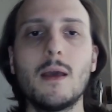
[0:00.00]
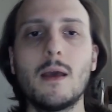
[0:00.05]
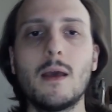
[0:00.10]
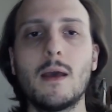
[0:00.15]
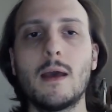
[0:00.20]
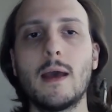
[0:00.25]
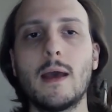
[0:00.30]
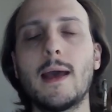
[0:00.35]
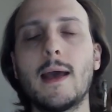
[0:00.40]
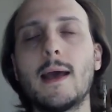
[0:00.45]

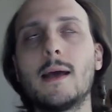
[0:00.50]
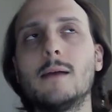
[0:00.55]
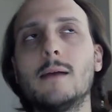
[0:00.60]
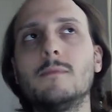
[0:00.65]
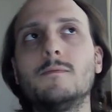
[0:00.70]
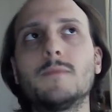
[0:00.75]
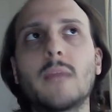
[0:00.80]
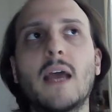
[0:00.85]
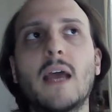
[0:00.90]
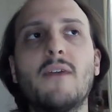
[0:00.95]

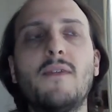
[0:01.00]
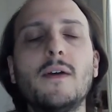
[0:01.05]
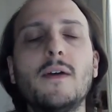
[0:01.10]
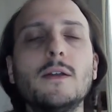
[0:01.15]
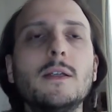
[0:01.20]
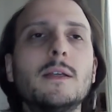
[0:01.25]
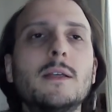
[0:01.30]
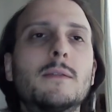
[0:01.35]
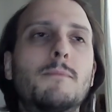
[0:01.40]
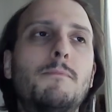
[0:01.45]
And I
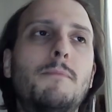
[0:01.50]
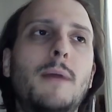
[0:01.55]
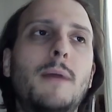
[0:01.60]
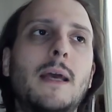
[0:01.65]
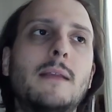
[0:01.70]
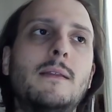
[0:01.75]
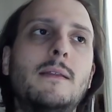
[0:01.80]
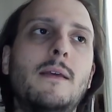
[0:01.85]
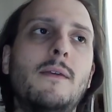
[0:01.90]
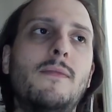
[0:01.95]
found it
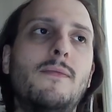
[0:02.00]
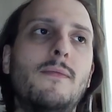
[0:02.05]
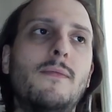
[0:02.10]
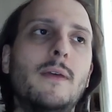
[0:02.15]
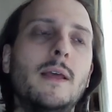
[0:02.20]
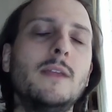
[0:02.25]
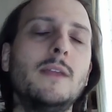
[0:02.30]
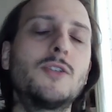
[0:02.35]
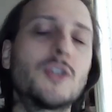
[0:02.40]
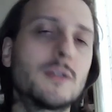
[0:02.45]
pretty
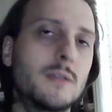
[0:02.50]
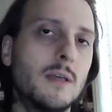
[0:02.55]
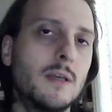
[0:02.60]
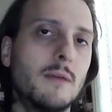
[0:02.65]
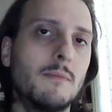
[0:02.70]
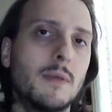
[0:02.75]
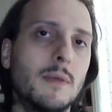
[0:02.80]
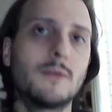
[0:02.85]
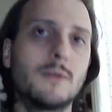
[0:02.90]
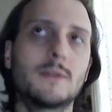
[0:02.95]

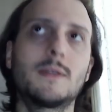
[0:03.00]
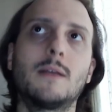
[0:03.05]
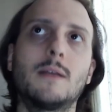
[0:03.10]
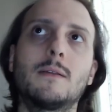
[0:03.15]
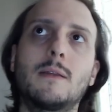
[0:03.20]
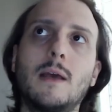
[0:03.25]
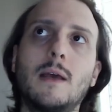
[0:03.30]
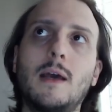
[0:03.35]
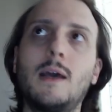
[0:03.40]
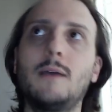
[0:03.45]
interesting because
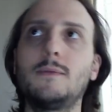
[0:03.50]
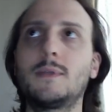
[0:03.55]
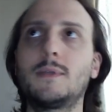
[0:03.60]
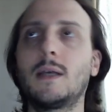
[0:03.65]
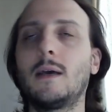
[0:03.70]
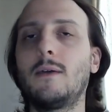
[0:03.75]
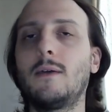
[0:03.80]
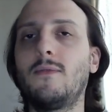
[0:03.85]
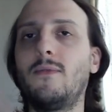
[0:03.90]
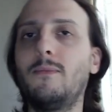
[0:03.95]
sometimes
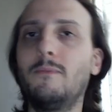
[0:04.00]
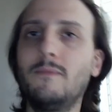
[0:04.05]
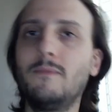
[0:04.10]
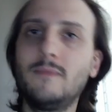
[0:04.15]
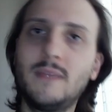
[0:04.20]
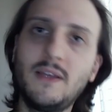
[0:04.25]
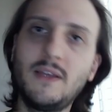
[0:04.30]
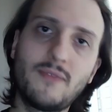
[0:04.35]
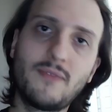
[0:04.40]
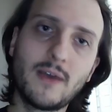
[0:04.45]

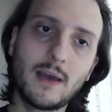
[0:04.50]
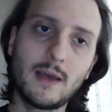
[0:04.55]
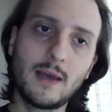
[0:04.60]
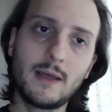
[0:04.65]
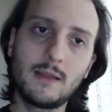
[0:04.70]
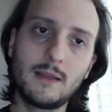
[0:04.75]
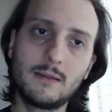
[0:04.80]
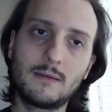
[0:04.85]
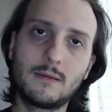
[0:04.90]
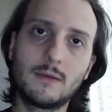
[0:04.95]

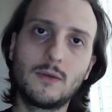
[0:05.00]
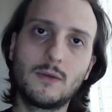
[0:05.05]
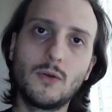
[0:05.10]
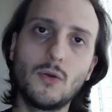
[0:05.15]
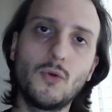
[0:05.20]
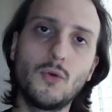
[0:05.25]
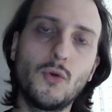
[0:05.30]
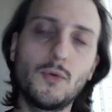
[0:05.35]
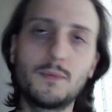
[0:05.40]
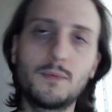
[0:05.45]
different
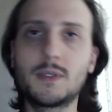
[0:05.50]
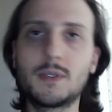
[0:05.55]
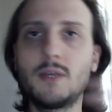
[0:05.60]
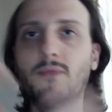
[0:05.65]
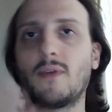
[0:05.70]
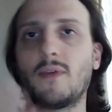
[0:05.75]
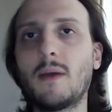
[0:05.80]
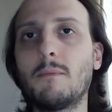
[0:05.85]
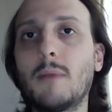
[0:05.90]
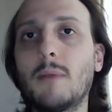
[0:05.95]
groups,
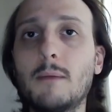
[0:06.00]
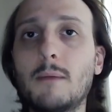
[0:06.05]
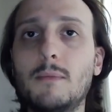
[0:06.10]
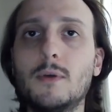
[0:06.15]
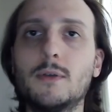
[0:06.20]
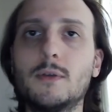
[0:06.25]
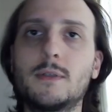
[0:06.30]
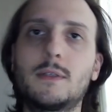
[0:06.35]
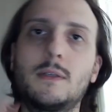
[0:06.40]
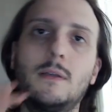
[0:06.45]
different
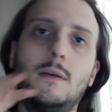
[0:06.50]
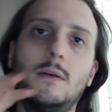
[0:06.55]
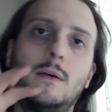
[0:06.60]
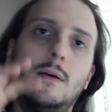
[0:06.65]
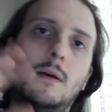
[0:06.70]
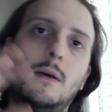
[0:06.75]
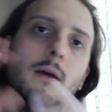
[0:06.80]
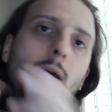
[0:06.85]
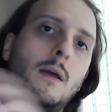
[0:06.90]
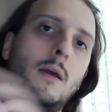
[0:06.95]
bubbles.
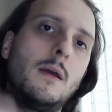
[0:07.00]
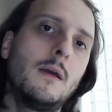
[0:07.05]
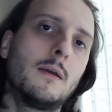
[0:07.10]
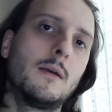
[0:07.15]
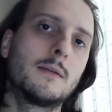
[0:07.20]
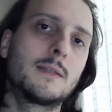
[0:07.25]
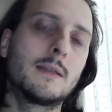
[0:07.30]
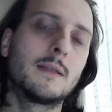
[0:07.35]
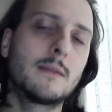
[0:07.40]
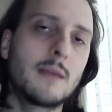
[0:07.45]

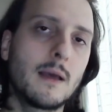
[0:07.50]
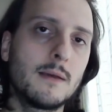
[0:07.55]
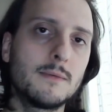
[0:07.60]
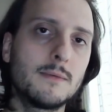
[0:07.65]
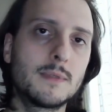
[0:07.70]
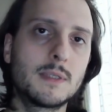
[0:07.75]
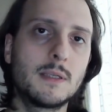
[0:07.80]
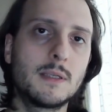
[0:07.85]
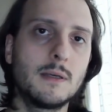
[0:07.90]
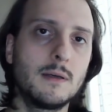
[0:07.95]

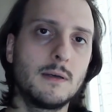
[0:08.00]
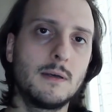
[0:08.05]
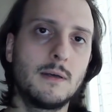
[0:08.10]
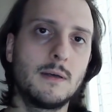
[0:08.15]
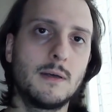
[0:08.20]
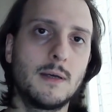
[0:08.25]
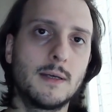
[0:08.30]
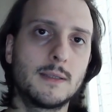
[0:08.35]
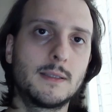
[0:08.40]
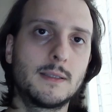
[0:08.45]
Sometimes
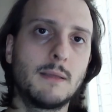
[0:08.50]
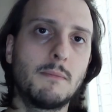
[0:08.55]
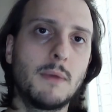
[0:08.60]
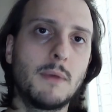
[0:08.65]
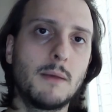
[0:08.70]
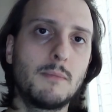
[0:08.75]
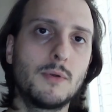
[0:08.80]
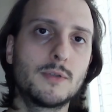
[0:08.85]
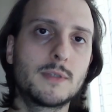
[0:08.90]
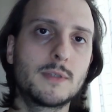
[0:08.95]
the
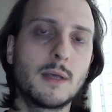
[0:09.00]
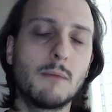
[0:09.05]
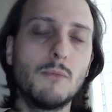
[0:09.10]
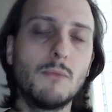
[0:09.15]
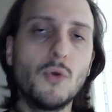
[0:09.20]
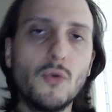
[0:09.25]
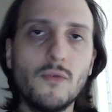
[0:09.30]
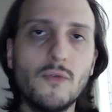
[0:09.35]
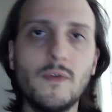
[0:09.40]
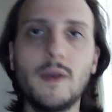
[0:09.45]
bubbles are
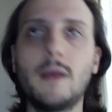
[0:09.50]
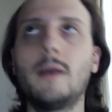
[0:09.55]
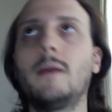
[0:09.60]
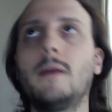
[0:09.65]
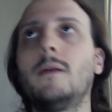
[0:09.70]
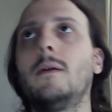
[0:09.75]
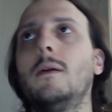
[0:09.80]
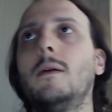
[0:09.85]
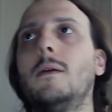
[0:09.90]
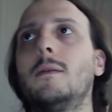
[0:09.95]

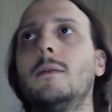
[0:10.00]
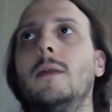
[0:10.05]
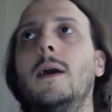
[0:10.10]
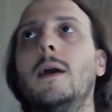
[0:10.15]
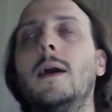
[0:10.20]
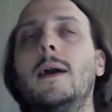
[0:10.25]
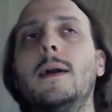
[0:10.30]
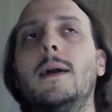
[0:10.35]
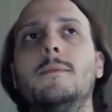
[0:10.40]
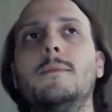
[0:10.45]
moving.
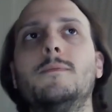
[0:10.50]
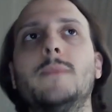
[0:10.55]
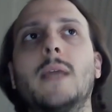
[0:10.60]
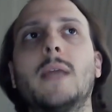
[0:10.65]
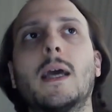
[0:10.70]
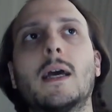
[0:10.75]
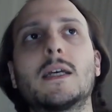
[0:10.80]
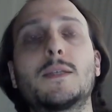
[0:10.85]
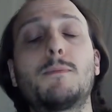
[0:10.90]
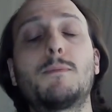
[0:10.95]
Then
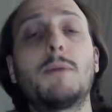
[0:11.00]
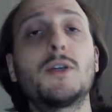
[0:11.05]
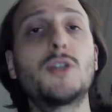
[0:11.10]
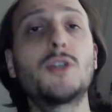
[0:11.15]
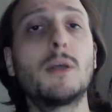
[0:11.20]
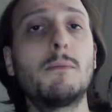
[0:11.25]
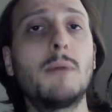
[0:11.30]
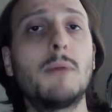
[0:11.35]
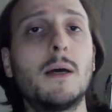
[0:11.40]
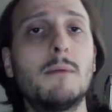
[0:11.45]
there are
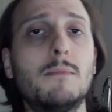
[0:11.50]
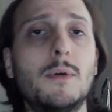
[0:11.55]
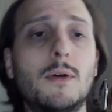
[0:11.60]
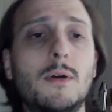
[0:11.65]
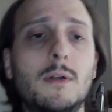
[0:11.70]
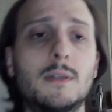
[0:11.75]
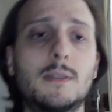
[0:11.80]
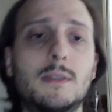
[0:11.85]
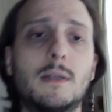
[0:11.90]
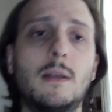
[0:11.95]
special
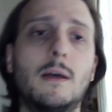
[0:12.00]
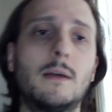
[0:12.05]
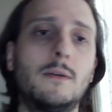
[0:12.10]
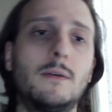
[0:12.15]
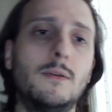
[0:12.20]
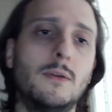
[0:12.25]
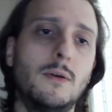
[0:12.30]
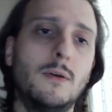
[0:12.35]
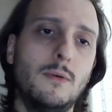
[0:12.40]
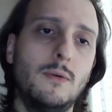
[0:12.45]
bubbles, like
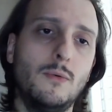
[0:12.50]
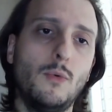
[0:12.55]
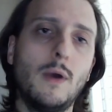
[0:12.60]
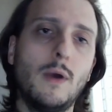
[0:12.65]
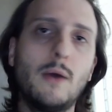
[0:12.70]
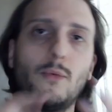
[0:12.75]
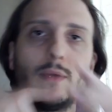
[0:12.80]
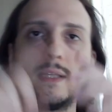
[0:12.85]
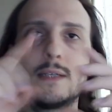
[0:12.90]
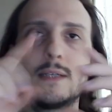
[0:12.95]

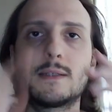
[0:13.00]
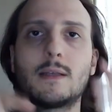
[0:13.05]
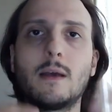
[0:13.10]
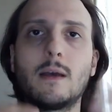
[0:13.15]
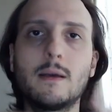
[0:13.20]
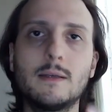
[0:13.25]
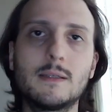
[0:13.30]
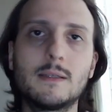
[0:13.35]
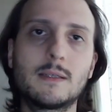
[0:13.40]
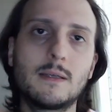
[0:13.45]
one with the
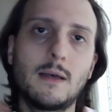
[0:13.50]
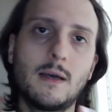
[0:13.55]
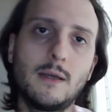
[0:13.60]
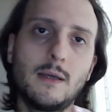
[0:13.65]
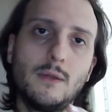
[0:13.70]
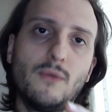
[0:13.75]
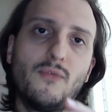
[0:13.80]
star inside.